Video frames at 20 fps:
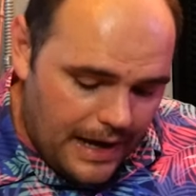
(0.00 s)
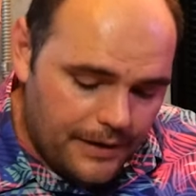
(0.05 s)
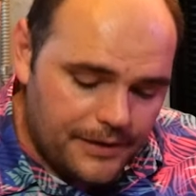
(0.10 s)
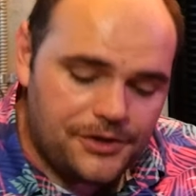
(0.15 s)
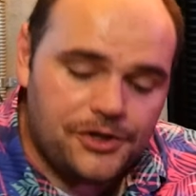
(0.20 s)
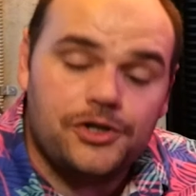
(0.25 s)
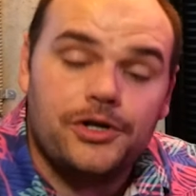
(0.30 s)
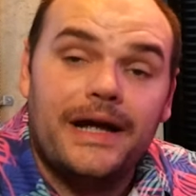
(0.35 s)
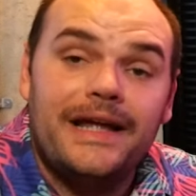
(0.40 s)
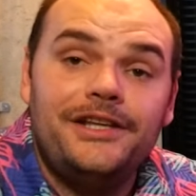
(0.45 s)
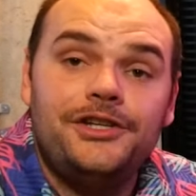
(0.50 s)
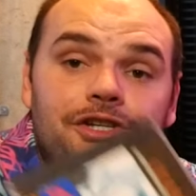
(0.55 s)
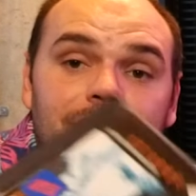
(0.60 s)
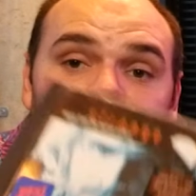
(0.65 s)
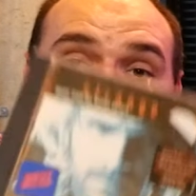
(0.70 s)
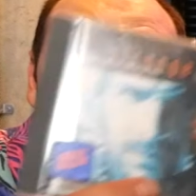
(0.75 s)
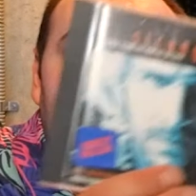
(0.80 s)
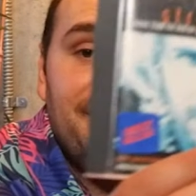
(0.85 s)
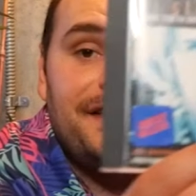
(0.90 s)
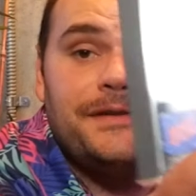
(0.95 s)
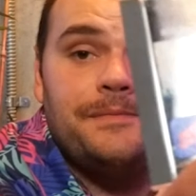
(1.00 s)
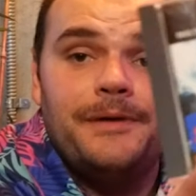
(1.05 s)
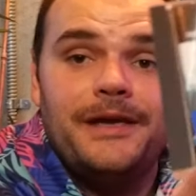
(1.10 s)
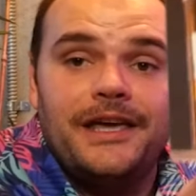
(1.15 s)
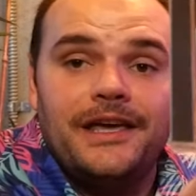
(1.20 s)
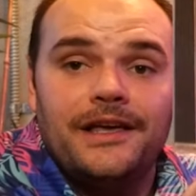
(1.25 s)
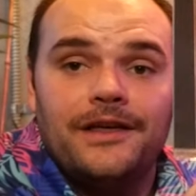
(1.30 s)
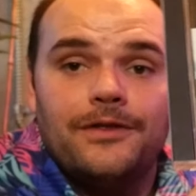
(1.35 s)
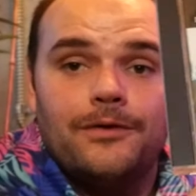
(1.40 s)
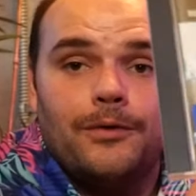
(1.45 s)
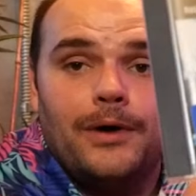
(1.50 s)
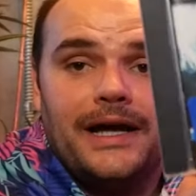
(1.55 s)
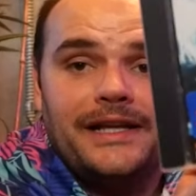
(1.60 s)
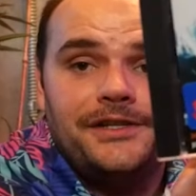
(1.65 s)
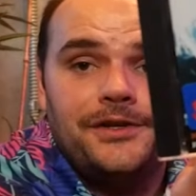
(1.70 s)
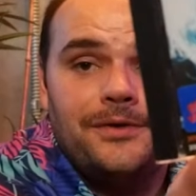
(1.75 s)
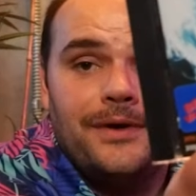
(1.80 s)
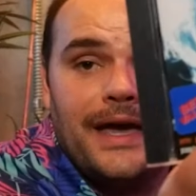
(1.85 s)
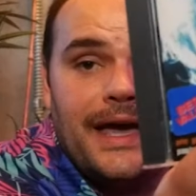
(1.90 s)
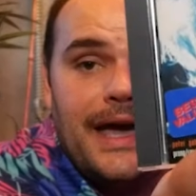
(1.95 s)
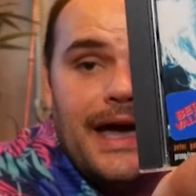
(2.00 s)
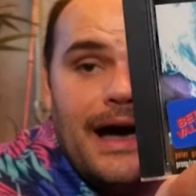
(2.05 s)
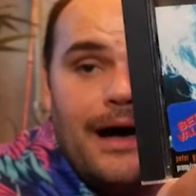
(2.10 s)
Strange Days. Speaking of the Y2K